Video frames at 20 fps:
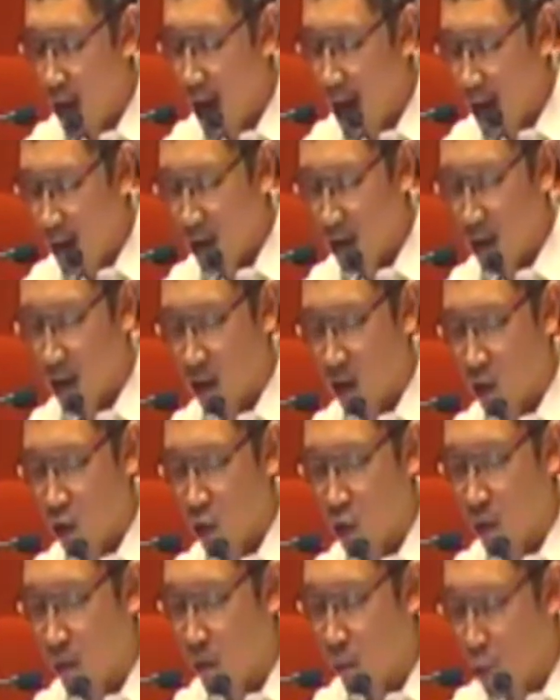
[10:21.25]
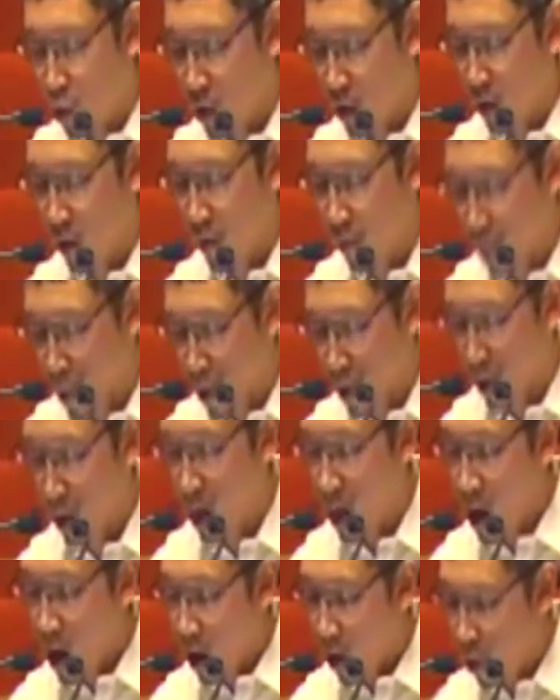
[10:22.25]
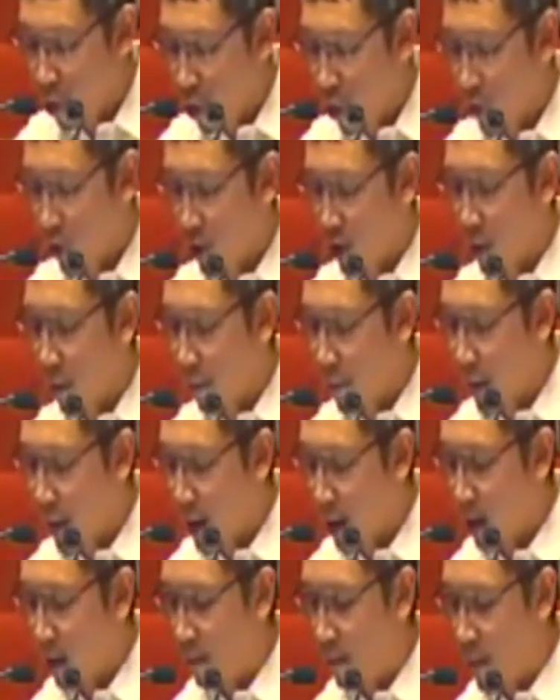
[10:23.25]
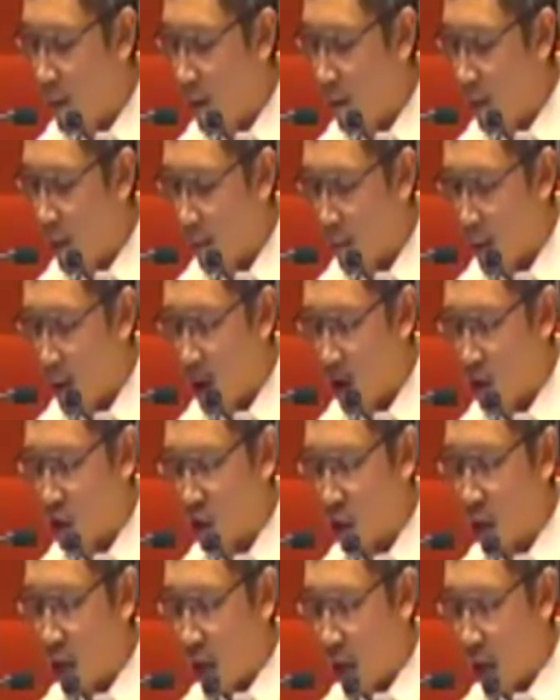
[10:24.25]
access to the Mucas port crossed the Pangal Bay by barge